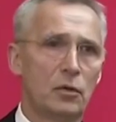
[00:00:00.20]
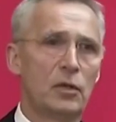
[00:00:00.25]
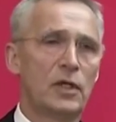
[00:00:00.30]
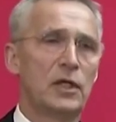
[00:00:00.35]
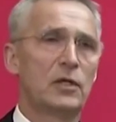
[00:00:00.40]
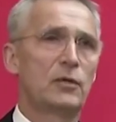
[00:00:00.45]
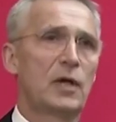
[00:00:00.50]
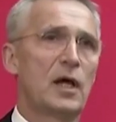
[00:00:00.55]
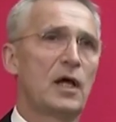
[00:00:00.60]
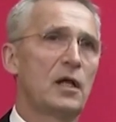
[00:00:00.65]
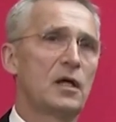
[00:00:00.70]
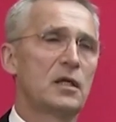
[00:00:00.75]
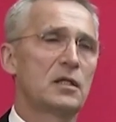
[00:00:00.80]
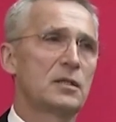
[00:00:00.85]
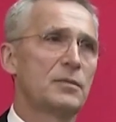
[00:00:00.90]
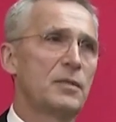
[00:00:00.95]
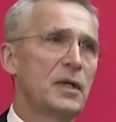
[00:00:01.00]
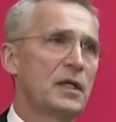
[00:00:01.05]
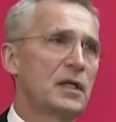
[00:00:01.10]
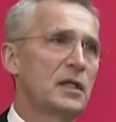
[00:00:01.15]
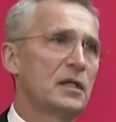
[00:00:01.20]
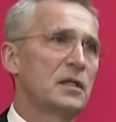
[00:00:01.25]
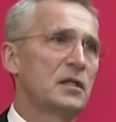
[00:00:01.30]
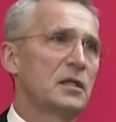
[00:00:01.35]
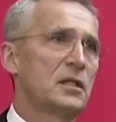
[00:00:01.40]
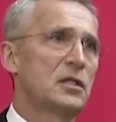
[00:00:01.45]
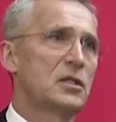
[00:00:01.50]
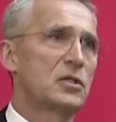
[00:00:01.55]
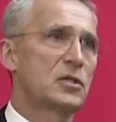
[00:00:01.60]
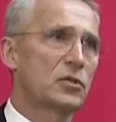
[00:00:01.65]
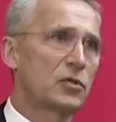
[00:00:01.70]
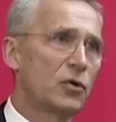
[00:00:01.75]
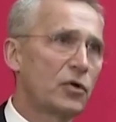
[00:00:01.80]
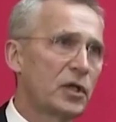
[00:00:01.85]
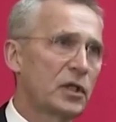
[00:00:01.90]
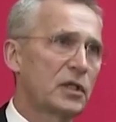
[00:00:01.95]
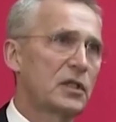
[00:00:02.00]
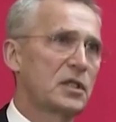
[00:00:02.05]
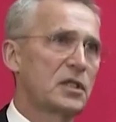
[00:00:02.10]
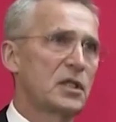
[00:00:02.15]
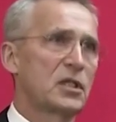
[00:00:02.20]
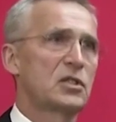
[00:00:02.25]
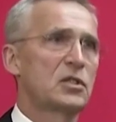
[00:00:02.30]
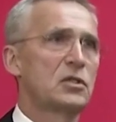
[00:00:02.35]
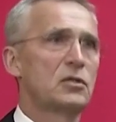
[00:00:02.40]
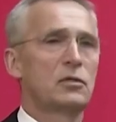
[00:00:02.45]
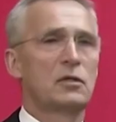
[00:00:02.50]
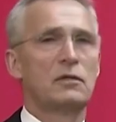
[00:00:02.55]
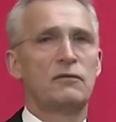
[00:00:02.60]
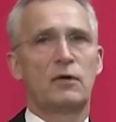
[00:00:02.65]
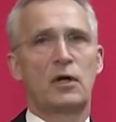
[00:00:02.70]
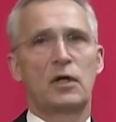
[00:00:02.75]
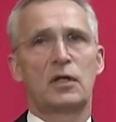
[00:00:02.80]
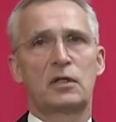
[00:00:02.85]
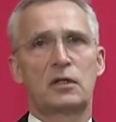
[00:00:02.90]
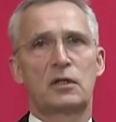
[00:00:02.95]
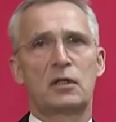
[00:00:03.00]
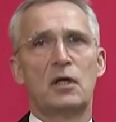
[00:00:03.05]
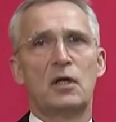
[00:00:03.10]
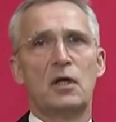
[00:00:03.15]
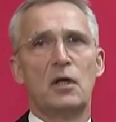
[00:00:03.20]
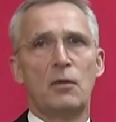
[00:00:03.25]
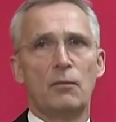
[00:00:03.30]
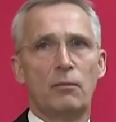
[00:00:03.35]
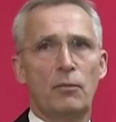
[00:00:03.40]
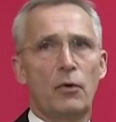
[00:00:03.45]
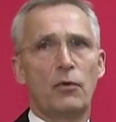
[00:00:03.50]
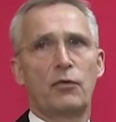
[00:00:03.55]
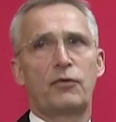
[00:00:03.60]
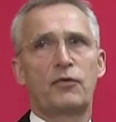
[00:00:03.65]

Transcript: NATO allies made an historic decision to invite both